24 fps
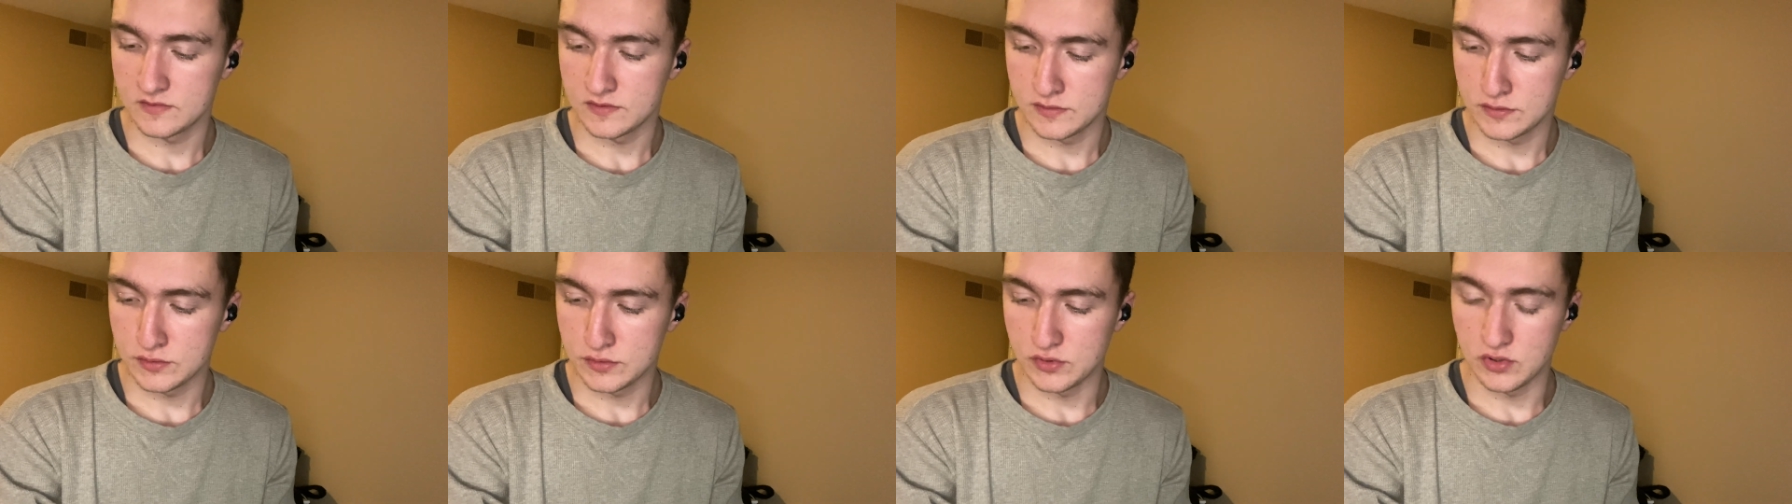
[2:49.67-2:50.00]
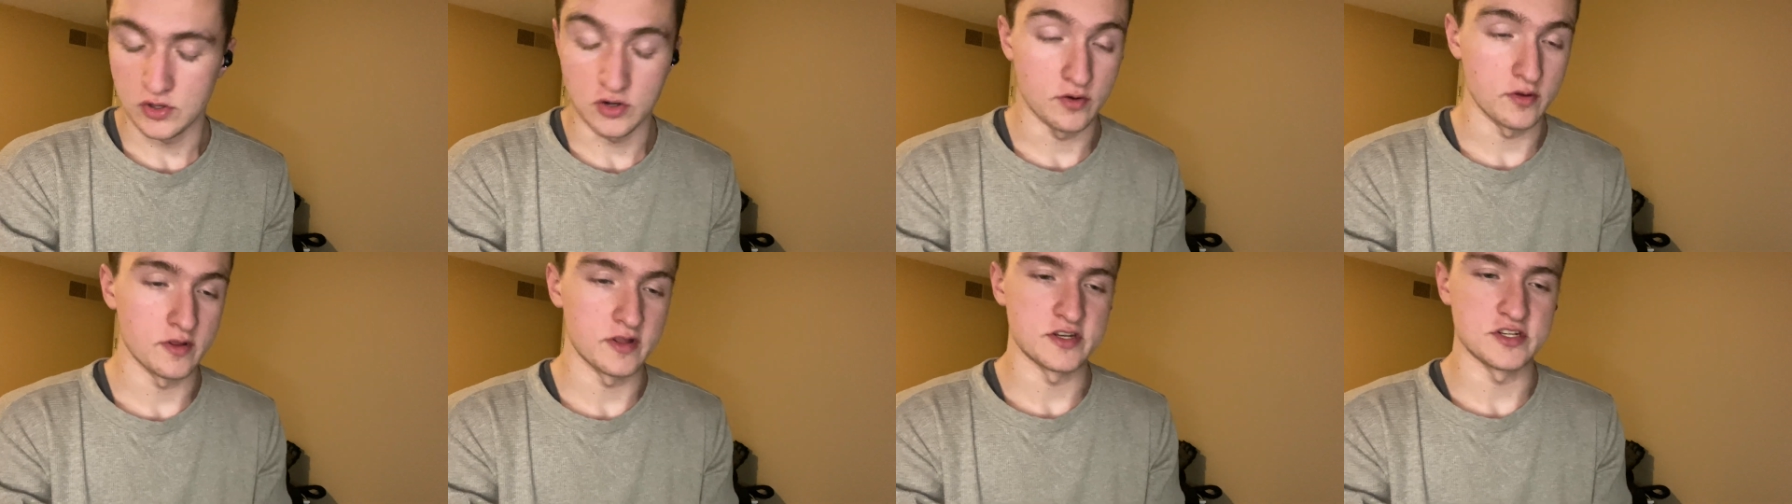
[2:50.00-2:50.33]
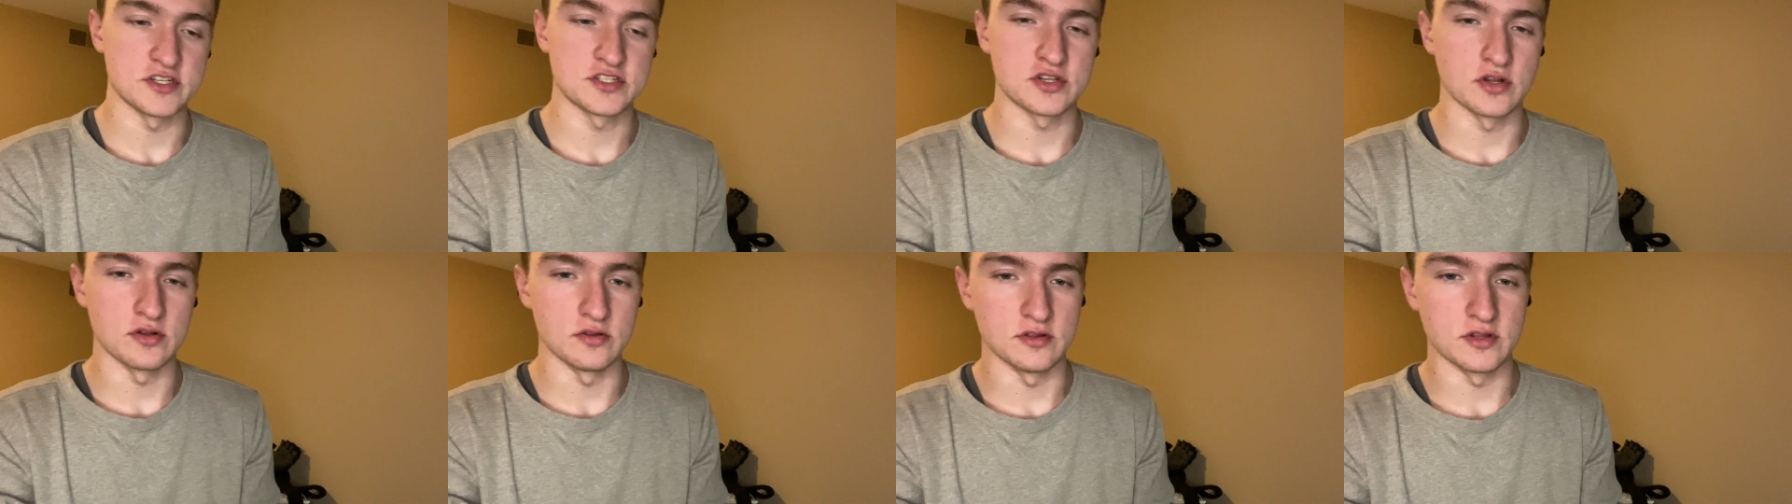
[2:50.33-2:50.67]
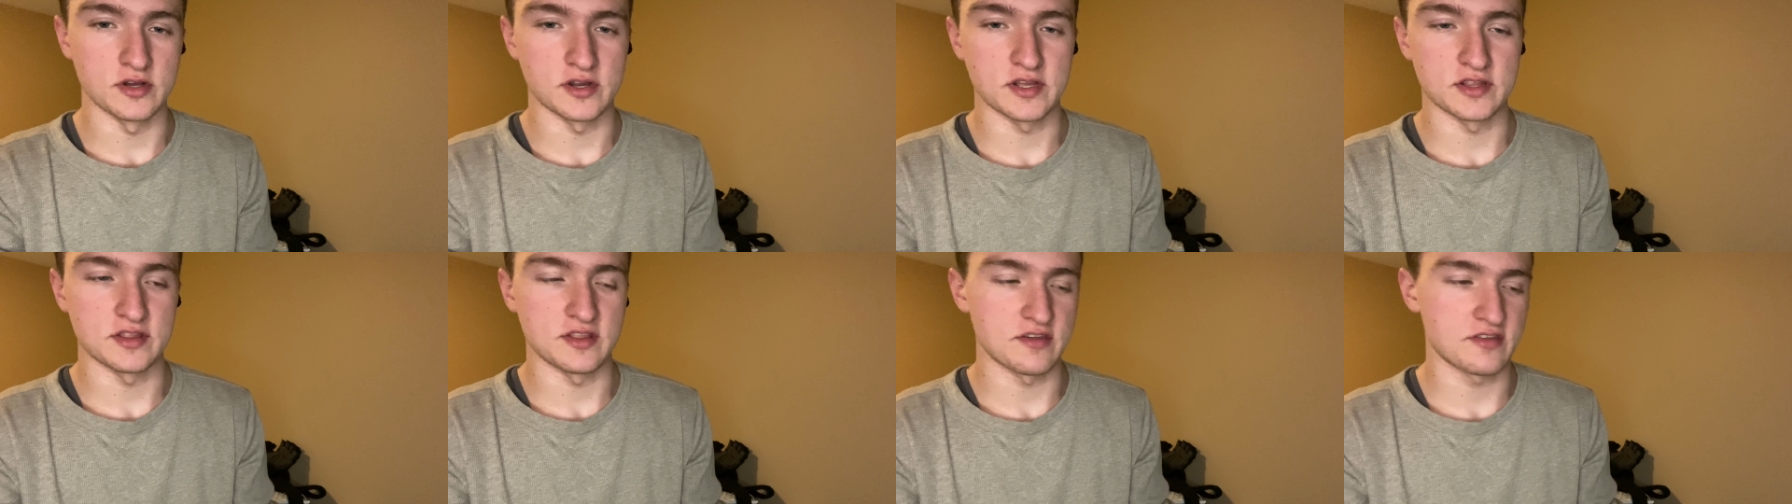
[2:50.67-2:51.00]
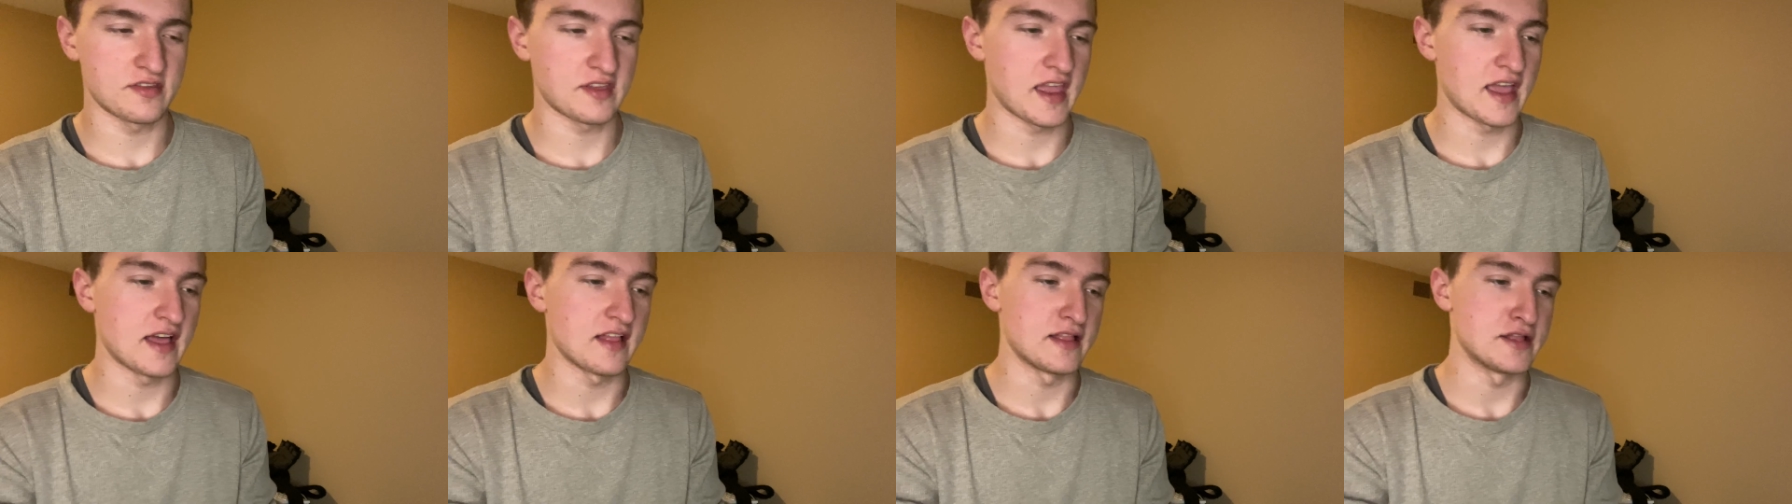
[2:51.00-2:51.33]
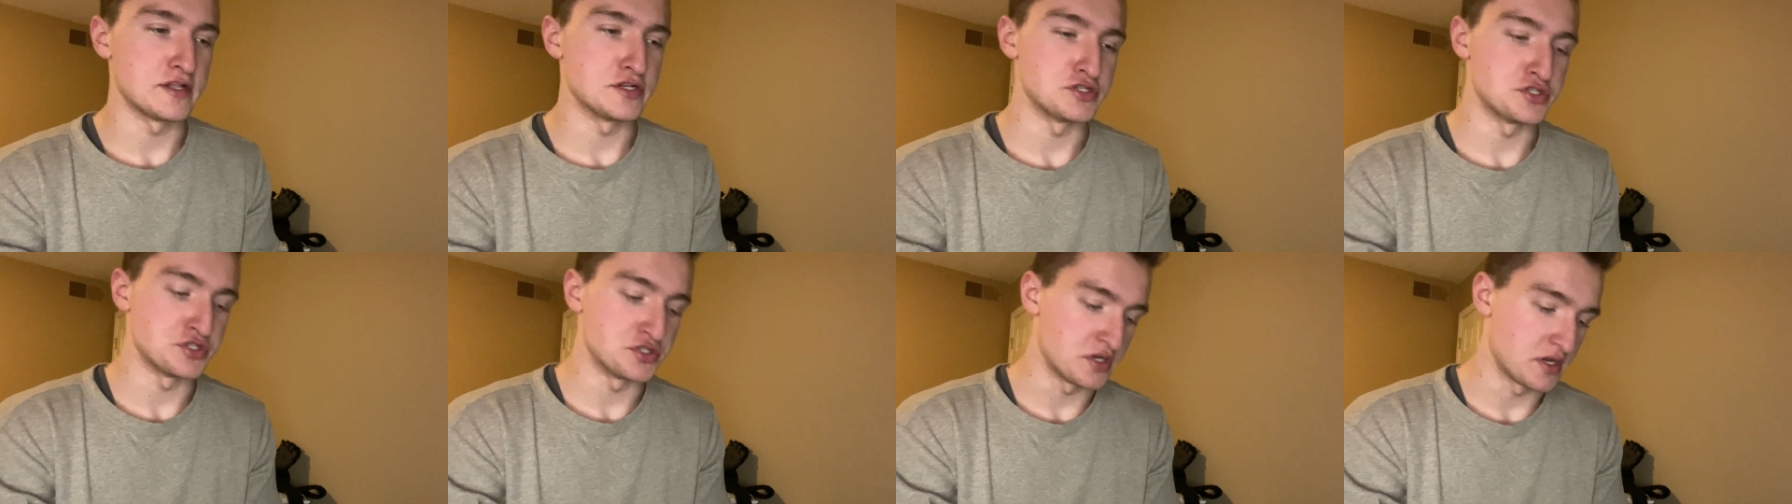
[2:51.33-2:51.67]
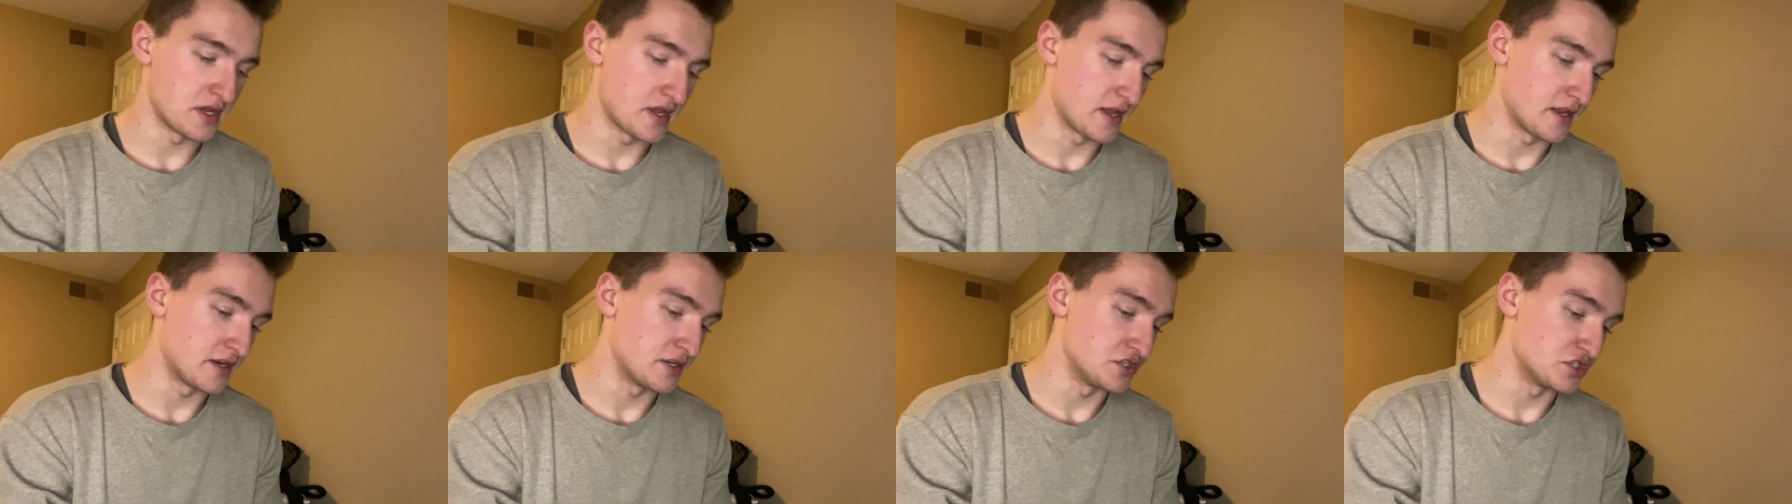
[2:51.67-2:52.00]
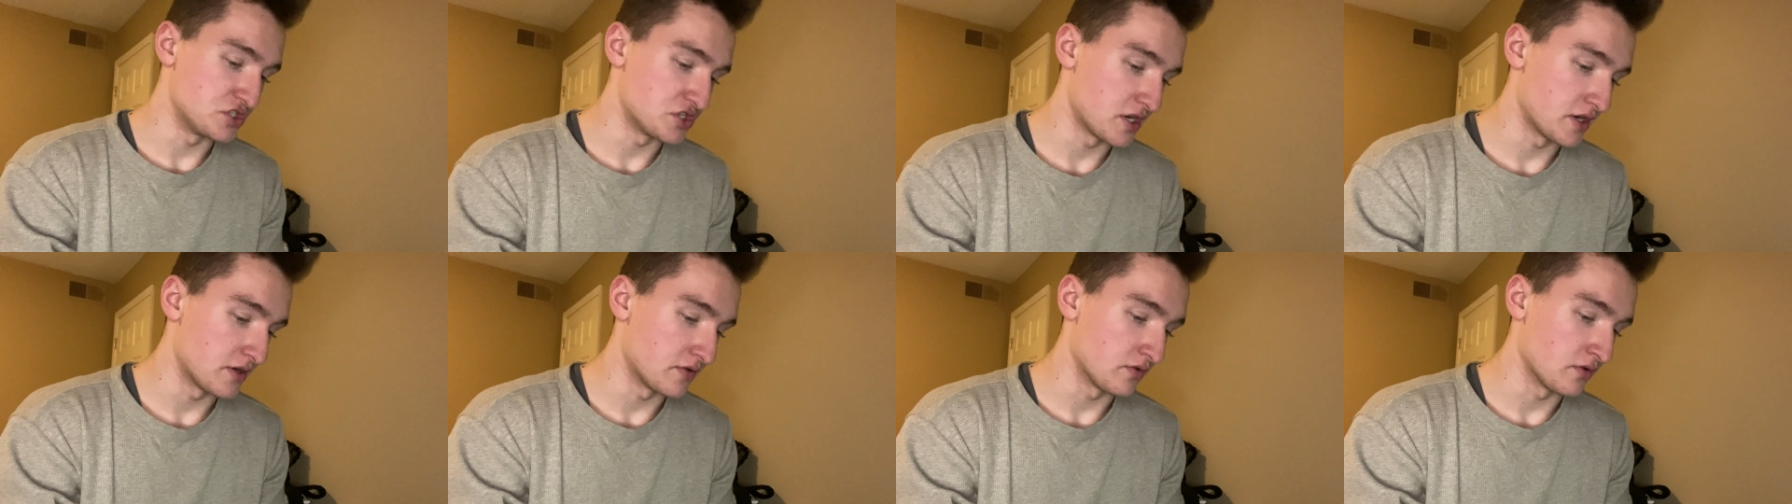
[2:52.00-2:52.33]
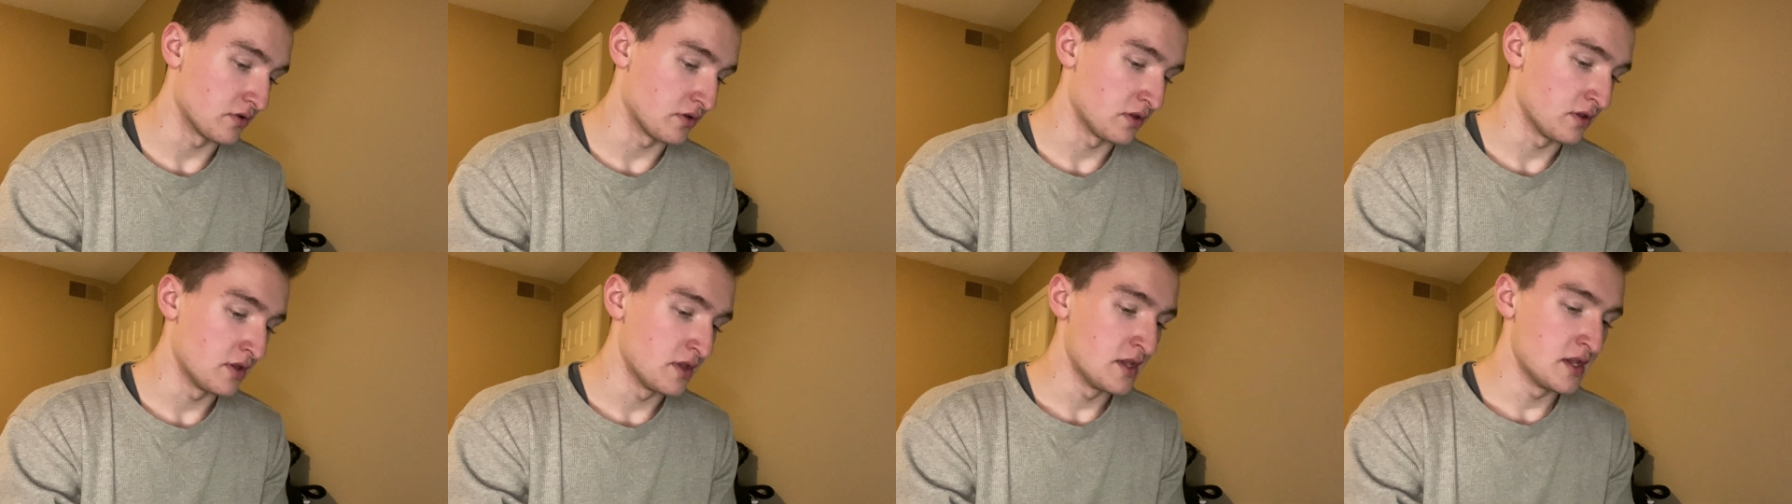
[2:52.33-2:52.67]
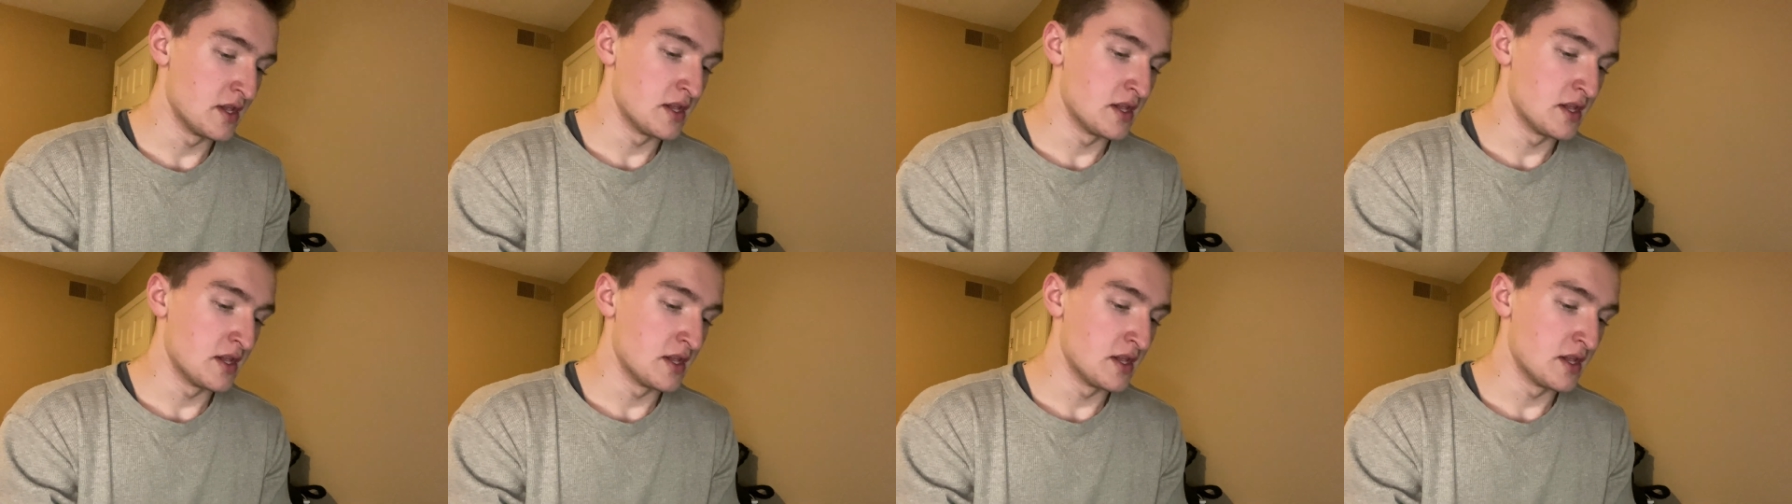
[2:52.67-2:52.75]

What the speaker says: Or really just don't look at the scale in general,